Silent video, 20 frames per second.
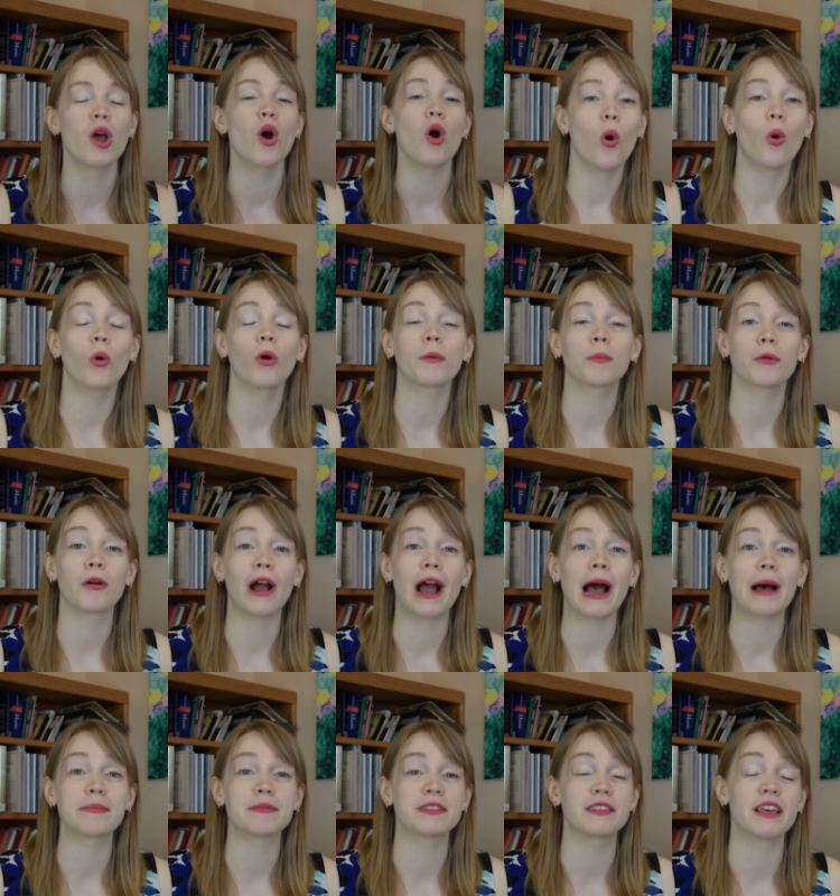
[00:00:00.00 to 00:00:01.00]
or
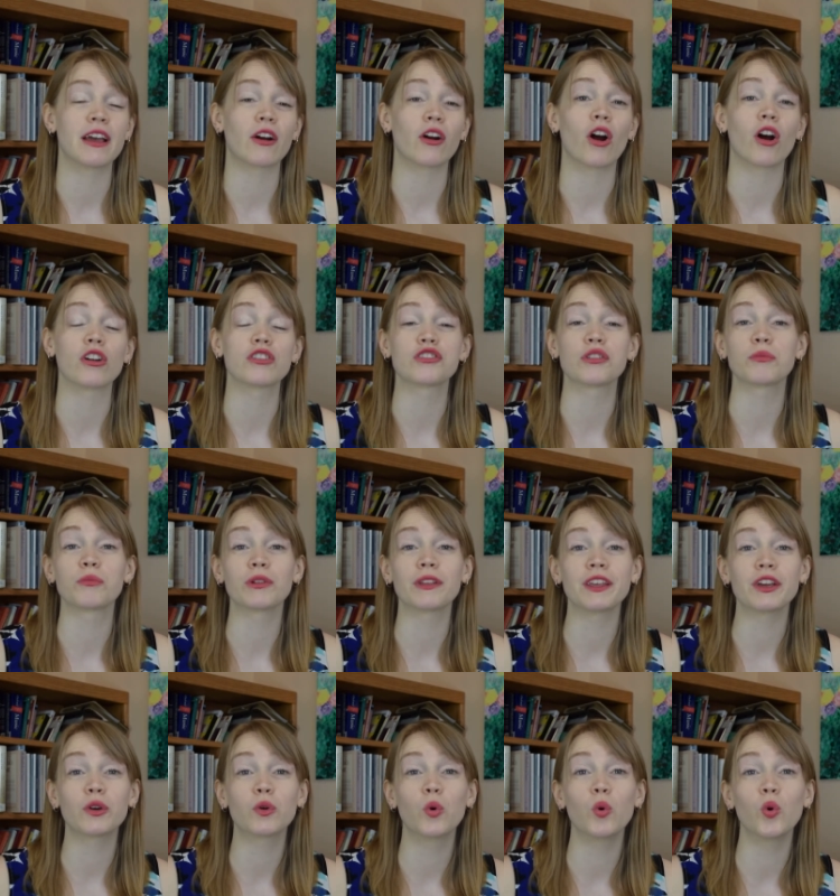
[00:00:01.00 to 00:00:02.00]
perhaps there are some
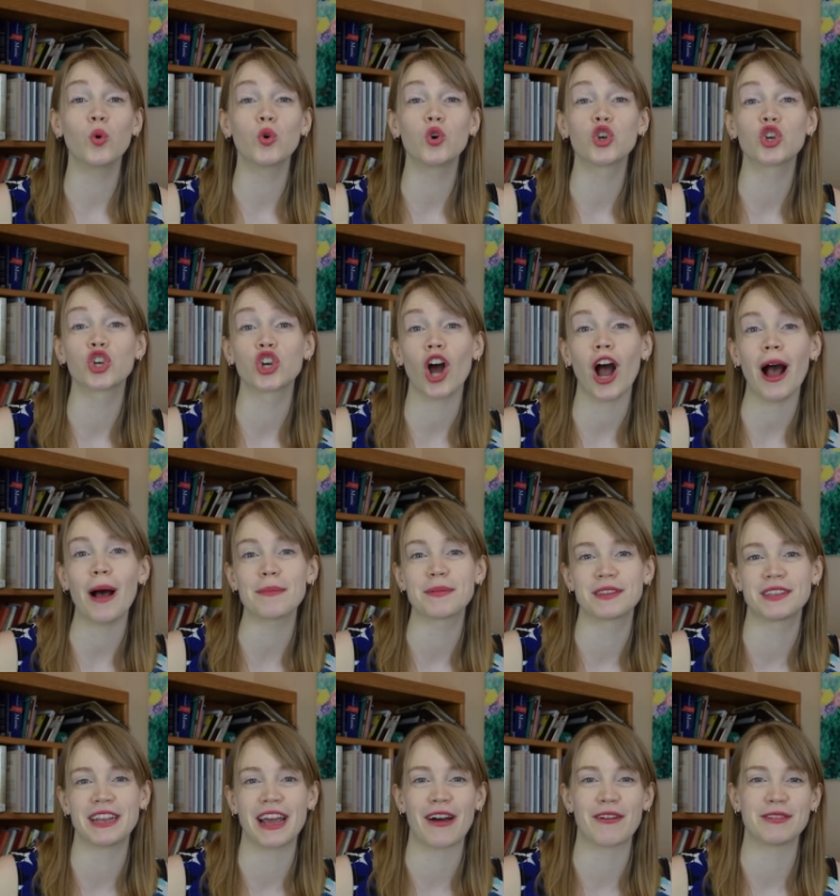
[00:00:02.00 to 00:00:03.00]
really cool
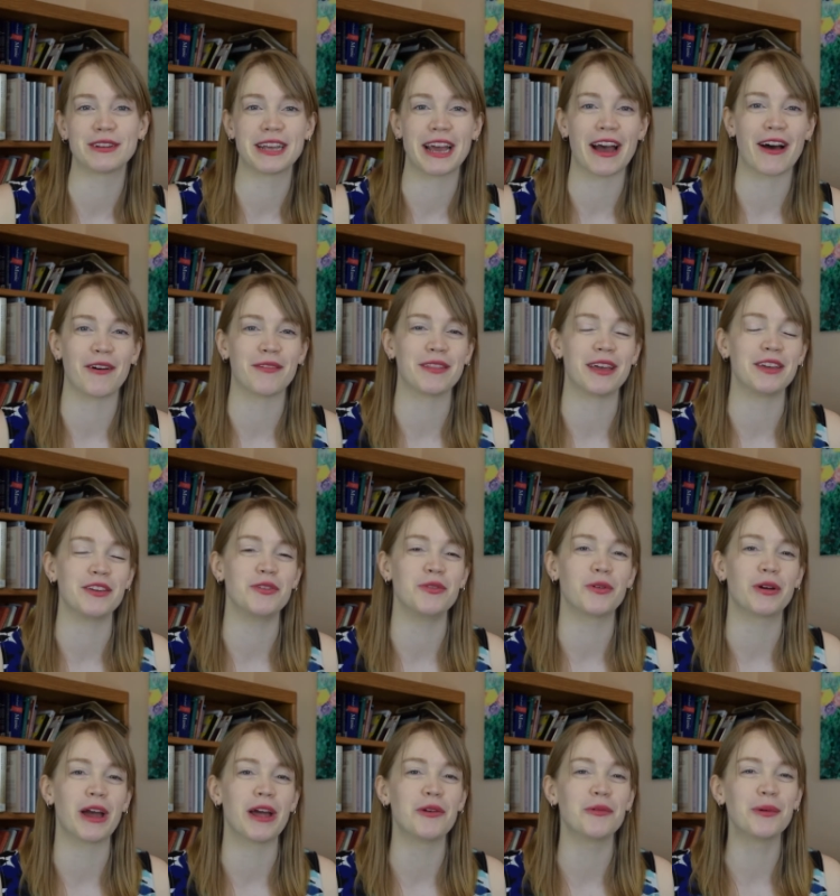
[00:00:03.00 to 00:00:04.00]
shops downtown that you
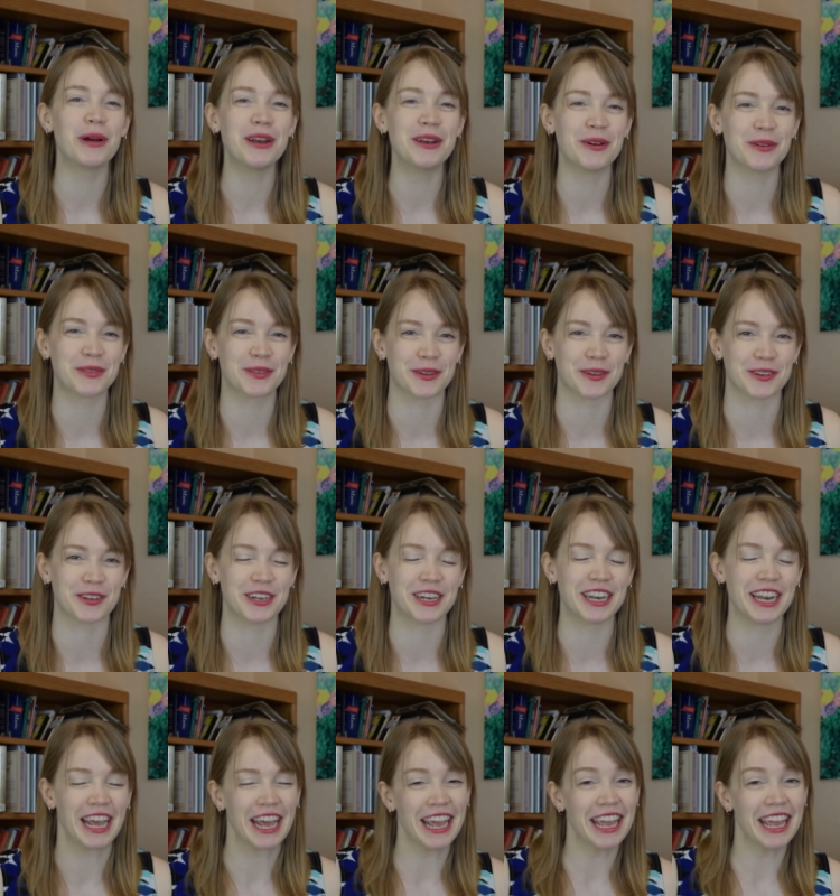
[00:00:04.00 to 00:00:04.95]
can window search in,